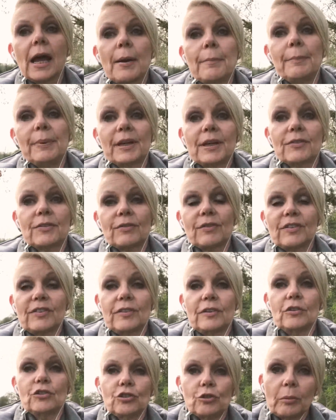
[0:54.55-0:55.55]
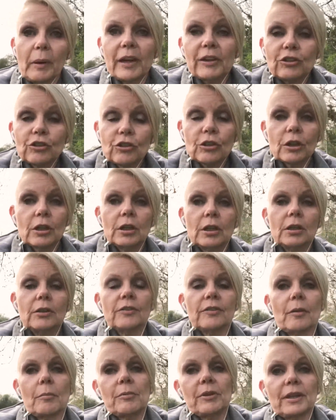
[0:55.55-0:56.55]
because of a
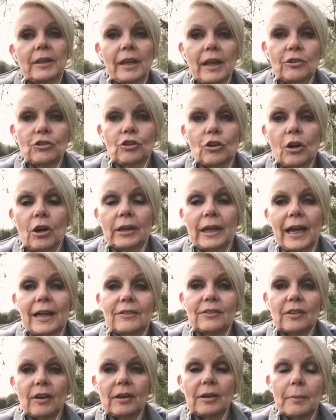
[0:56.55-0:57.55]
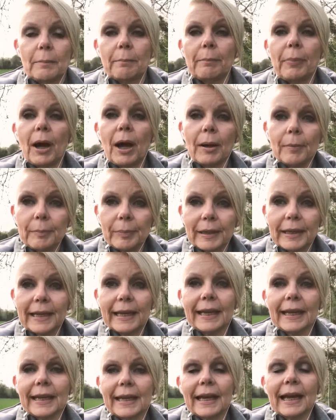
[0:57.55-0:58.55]
situation, something their child had done in
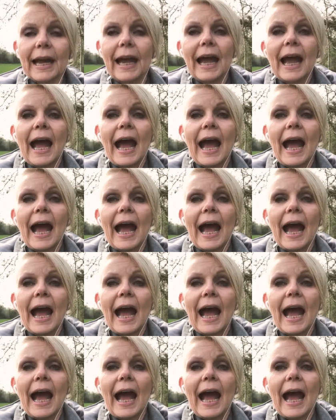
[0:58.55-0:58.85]
public,